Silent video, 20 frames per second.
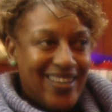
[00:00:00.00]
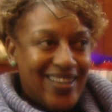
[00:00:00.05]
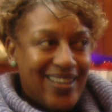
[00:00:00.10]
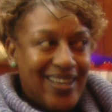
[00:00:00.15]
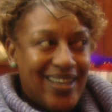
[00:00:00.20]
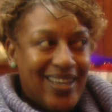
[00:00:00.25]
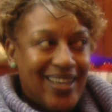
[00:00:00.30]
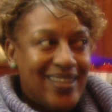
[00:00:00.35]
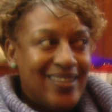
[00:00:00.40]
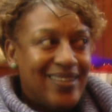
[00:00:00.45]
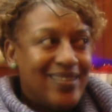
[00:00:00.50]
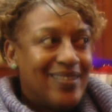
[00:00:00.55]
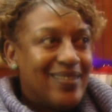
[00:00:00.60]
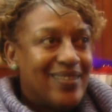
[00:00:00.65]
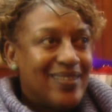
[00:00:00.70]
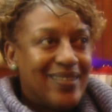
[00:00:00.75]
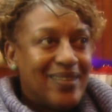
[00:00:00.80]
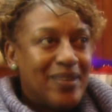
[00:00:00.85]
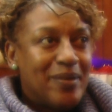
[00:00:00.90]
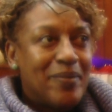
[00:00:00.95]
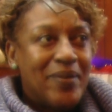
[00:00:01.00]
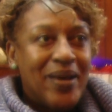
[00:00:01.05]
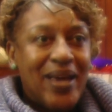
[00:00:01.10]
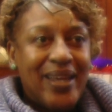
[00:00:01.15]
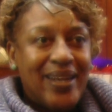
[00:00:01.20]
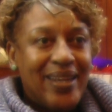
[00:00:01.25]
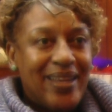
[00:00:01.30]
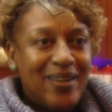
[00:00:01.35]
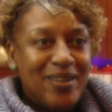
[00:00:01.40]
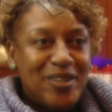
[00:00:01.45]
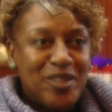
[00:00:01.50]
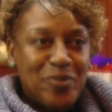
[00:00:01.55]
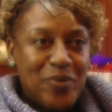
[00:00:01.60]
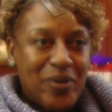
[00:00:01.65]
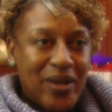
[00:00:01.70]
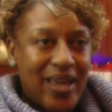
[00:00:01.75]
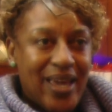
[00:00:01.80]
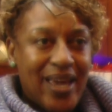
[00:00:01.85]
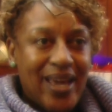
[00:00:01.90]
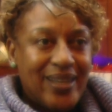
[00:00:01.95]
And the man hears
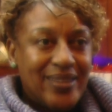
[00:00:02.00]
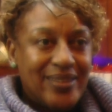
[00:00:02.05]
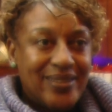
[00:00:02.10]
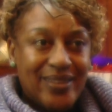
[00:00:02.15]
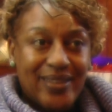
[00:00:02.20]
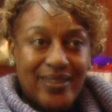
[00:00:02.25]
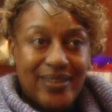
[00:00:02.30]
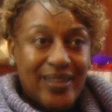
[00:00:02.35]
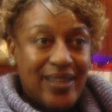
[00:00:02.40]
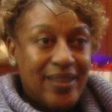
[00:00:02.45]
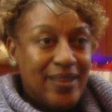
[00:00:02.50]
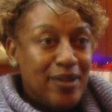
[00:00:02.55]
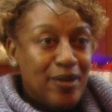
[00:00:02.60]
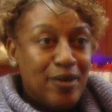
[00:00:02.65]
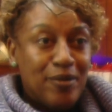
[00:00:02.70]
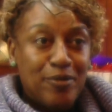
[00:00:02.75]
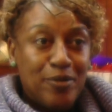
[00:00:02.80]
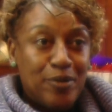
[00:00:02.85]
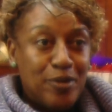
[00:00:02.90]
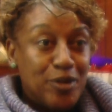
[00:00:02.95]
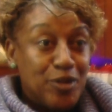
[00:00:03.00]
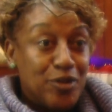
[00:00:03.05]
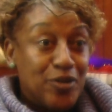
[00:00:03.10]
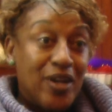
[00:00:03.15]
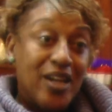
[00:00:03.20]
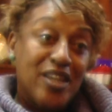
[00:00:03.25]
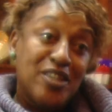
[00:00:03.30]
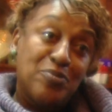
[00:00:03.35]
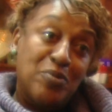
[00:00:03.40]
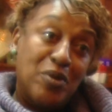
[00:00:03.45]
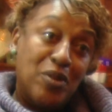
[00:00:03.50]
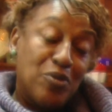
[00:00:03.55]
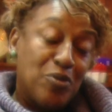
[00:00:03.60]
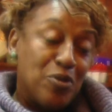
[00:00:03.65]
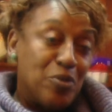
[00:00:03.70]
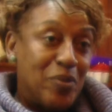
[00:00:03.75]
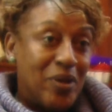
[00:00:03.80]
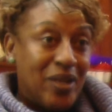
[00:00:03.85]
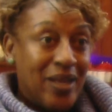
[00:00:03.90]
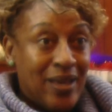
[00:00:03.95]
my accent and therefore drives me
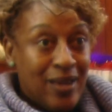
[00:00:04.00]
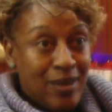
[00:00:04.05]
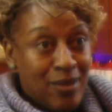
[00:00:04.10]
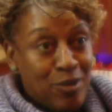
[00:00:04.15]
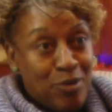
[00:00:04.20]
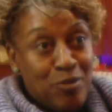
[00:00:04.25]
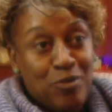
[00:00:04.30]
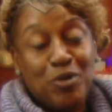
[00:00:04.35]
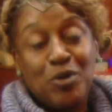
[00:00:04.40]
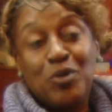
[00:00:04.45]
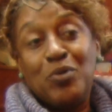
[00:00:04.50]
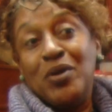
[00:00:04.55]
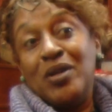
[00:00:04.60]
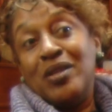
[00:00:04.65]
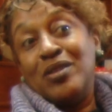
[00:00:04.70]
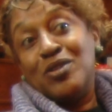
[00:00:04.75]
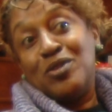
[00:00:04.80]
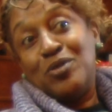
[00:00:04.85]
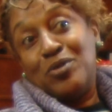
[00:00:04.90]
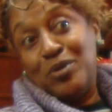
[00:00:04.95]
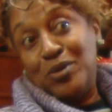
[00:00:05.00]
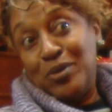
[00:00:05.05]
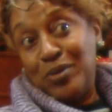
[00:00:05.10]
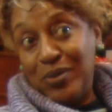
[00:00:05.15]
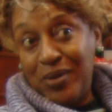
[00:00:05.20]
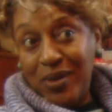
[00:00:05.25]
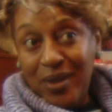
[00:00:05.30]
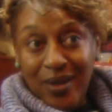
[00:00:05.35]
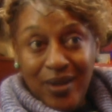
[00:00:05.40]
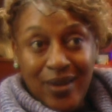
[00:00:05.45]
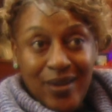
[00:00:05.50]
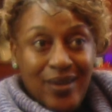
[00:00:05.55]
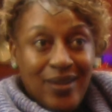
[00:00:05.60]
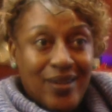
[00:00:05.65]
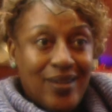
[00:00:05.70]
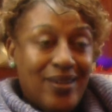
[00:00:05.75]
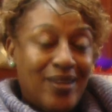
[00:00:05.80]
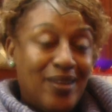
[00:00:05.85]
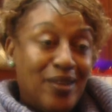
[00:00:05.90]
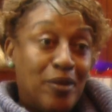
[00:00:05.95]
through Manhattan, through Queens, through,
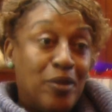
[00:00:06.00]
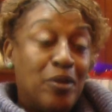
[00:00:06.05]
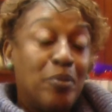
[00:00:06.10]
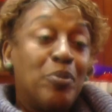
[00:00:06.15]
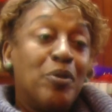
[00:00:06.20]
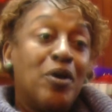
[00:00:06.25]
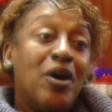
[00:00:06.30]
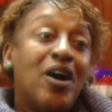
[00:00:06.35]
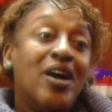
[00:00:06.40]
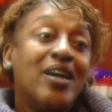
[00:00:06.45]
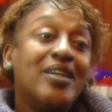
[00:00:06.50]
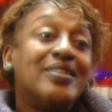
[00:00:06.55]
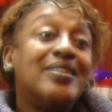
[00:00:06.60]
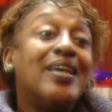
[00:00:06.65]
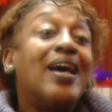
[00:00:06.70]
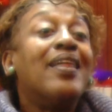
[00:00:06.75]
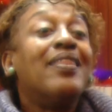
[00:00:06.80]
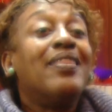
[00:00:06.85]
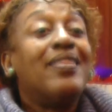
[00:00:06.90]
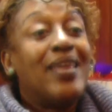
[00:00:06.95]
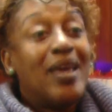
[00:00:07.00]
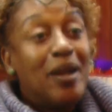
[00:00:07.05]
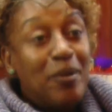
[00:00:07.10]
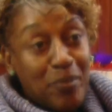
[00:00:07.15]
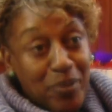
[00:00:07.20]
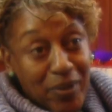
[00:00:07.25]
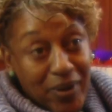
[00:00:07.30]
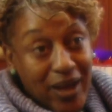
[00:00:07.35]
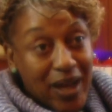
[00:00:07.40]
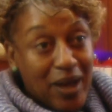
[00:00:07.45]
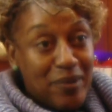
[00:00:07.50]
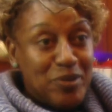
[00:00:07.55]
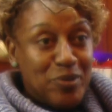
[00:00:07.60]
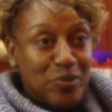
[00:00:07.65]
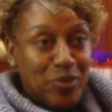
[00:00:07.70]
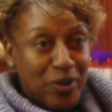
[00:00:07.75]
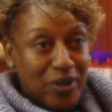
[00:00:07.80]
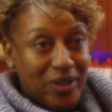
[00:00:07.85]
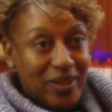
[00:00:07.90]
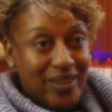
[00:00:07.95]
you know, the Bronx, and then perhaps
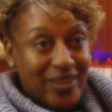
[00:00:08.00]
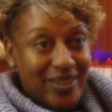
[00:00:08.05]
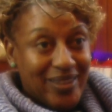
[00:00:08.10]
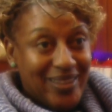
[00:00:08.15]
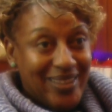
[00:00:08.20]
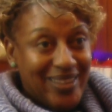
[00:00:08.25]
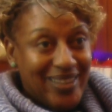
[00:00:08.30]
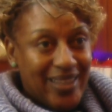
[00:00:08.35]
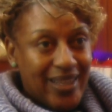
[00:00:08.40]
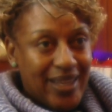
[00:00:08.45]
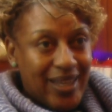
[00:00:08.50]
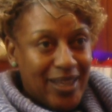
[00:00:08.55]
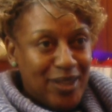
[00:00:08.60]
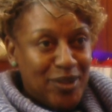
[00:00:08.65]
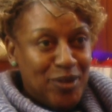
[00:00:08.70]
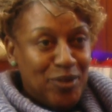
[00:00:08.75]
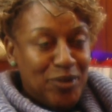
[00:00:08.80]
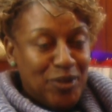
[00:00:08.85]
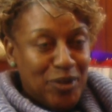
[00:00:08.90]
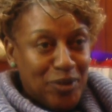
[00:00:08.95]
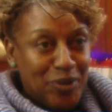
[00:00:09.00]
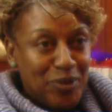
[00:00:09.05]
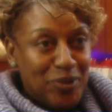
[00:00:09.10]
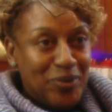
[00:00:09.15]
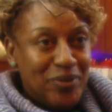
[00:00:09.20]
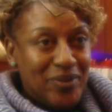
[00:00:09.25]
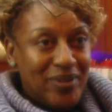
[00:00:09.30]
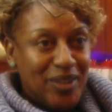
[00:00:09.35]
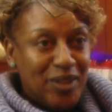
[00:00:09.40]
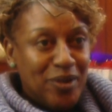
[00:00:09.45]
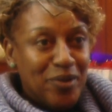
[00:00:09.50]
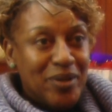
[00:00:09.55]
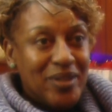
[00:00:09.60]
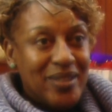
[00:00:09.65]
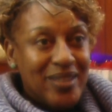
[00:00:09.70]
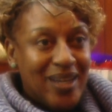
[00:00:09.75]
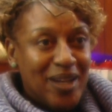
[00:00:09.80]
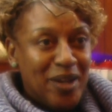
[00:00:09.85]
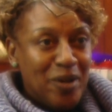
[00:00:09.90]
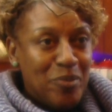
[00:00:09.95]
Brooklyn. And, you know, your
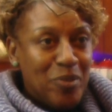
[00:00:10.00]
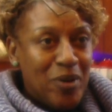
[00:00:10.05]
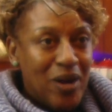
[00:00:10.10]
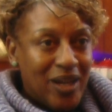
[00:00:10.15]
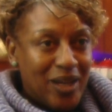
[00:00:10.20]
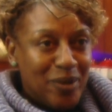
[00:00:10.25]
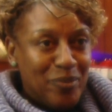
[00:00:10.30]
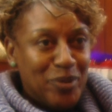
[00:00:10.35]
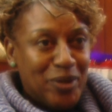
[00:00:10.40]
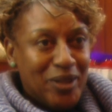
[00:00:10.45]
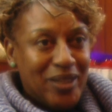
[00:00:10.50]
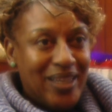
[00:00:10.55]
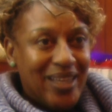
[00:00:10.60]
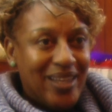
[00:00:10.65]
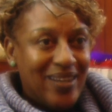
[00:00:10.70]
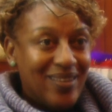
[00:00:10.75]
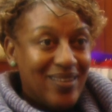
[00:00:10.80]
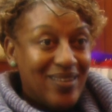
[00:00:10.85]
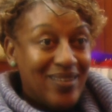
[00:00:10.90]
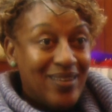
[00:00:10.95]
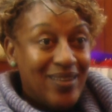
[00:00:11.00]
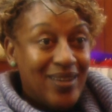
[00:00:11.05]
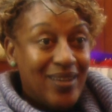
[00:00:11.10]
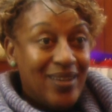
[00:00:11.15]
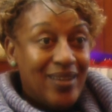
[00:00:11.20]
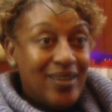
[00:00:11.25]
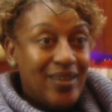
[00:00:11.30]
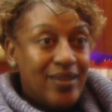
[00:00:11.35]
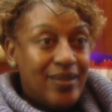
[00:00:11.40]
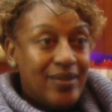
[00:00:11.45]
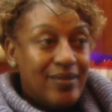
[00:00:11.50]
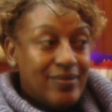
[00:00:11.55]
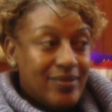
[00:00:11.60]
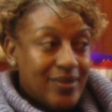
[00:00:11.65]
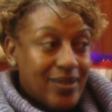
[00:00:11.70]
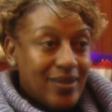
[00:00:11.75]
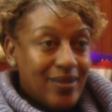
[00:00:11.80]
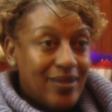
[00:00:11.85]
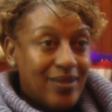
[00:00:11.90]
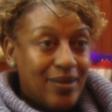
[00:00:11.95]
entire pocketbook later,
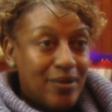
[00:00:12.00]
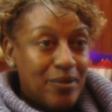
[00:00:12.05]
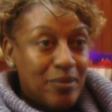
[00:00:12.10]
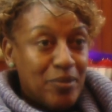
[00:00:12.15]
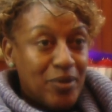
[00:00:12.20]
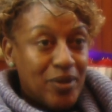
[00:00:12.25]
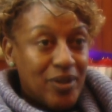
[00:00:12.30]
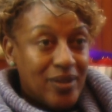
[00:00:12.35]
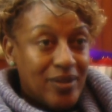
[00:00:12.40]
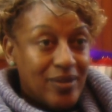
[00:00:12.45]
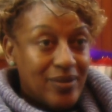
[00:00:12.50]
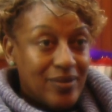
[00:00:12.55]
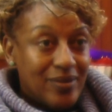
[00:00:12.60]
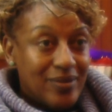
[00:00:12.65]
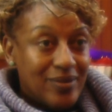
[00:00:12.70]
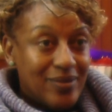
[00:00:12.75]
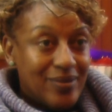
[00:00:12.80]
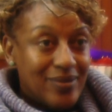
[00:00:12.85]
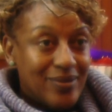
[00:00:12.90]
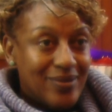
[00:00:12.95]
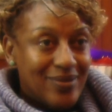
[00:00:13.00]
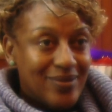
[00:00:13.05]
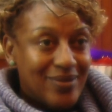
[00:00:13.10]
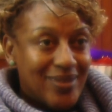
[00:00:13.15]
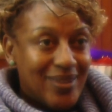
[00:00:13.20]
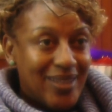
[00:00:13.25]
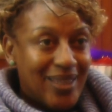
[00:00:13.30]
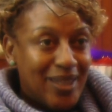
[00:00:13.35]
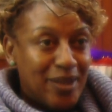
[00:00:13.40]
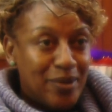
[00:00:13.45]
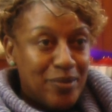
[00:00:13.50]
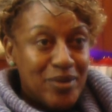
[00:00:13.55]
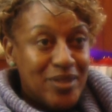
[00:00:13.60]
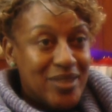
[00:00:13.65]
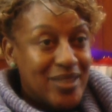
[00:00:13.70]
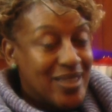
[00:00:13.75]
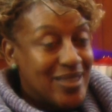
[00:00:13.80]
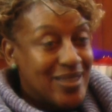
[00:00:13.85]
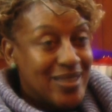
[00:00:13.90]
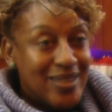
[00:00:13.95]
say, you're in Brooklyn. And it was
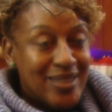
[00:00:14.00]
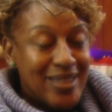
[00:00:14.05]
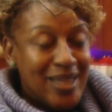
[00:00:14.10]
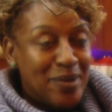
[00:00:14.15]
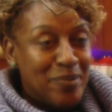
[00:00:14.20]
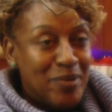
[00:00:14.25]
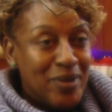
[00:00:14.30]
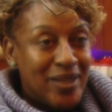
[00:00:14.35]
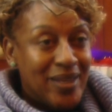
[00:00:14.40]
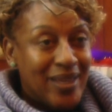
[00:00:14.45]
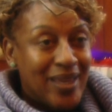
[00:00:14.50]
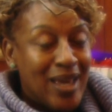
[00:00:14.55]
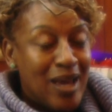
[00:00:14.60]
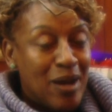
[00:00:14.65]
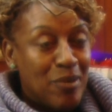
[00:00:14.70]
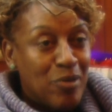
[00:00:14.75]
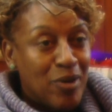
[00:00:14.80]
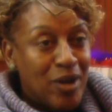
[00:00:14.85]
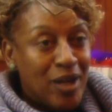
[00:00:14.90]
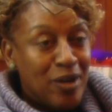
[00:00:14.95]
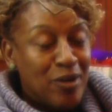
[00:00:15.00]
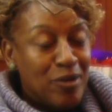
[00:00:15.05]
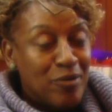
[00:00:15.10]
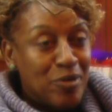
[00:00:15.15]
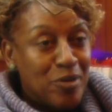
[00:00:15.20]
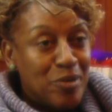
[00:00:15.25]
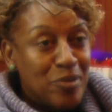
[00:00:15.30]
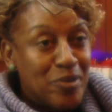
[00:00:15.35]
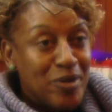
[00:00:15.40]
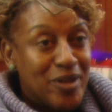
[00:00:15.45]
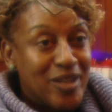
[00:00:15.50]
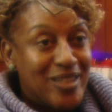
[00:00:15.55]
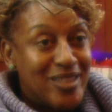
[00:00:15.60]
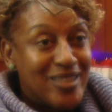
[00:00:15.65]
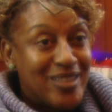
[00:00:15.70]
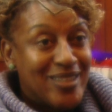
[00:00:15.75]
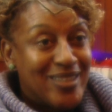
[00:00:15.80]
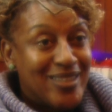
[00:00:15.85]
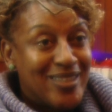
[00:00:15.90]
just a 10-minute cab ride over a bridge.